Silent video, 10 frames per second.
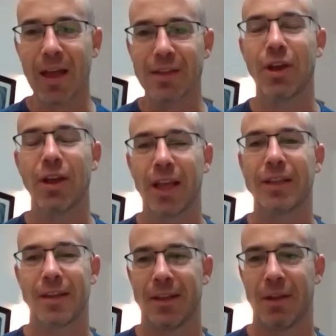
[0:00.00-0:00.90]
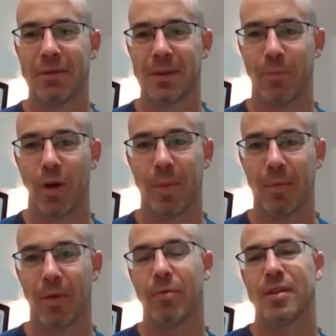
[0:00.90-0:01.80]
I like to continue to support
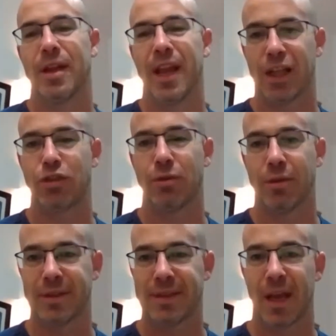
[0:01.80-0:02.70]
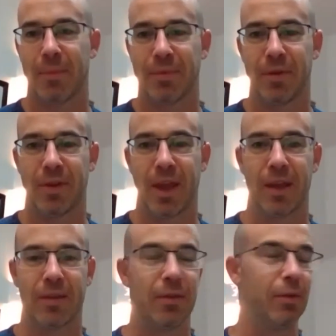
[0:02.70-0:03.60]
people. It was a natural step to
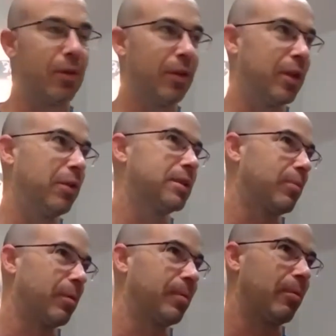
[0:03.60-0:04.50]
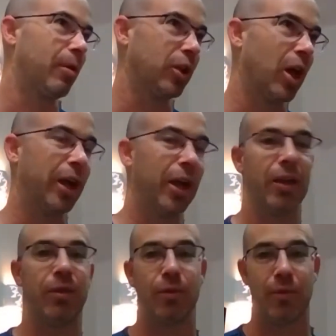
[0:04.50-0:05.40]
take to continue to support people online. I
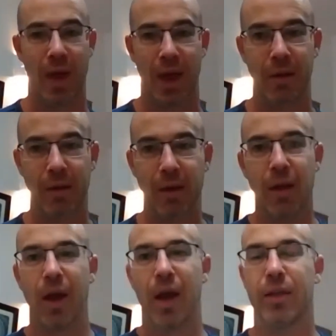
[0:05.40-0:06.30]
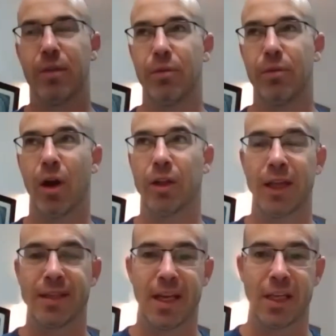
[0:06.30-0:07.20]
do that. I do
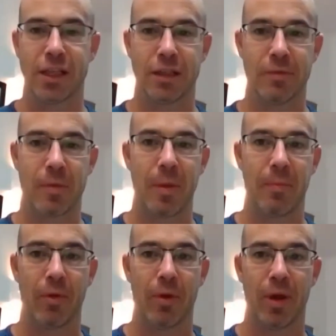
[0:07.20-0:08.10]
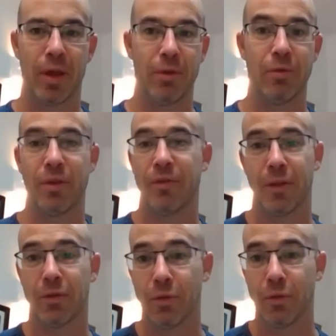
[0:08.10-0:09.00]
online sessions with people. I do
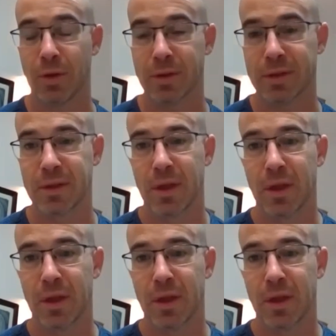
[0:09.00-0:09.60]
different tools.